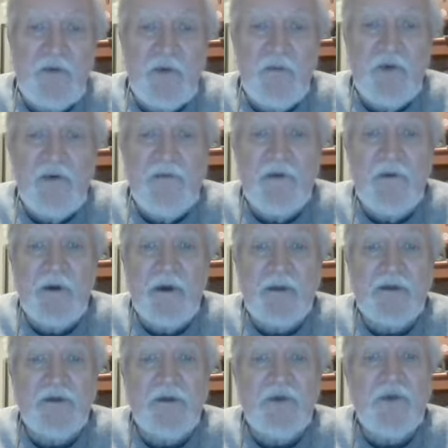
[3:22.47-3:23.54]
we'll move you
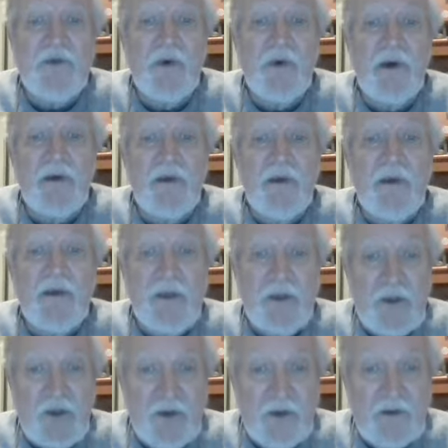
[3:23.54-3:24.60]
on to
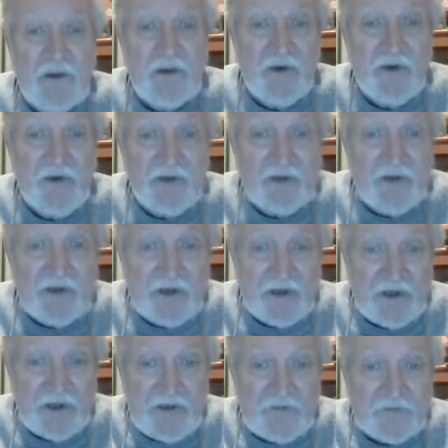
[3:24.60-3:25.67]
unit number
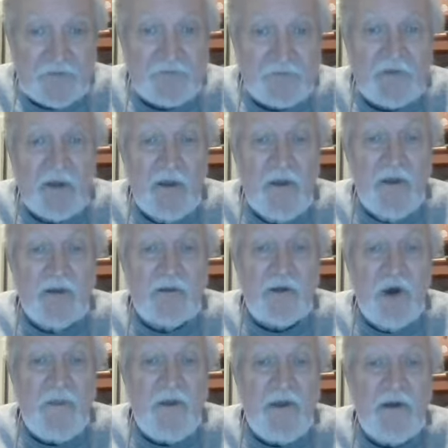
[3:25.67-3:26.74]
7. So I
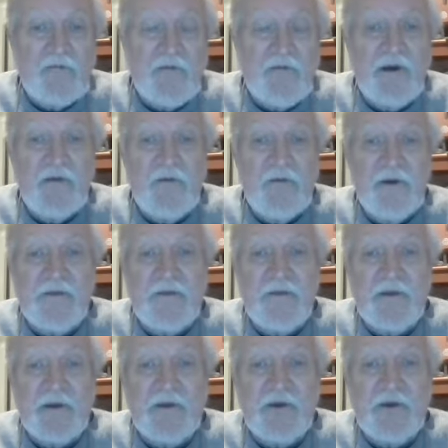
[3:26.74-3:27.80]
hope you have fun with
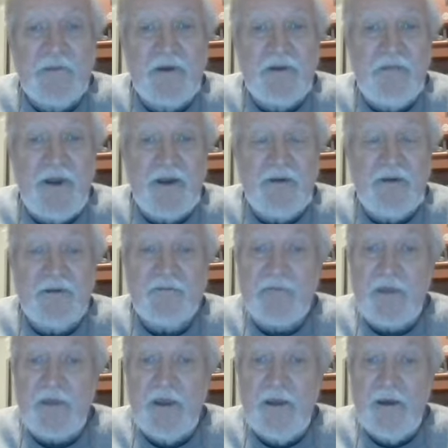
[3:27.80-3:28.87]
interpretive panels,
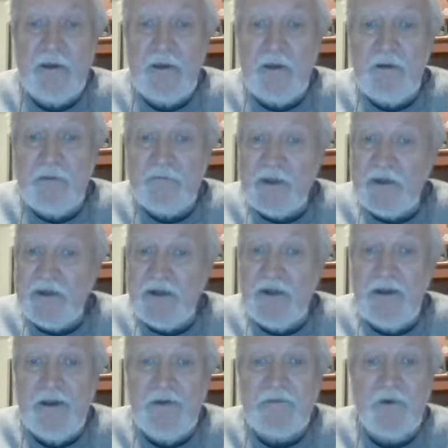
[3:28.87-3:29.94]
and I'll see
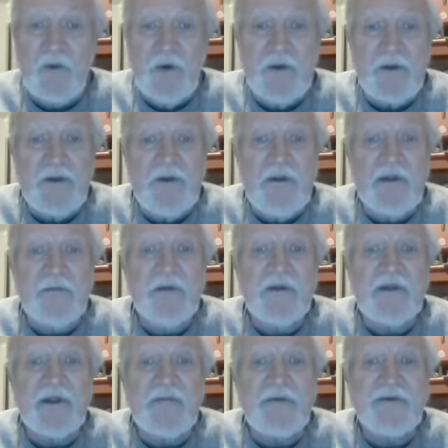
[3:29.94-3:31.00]
you down the road at unit number
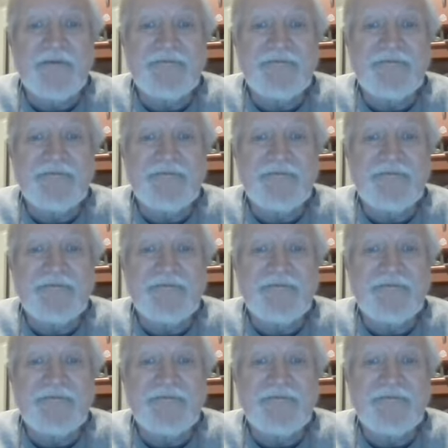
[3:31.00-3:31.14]
7.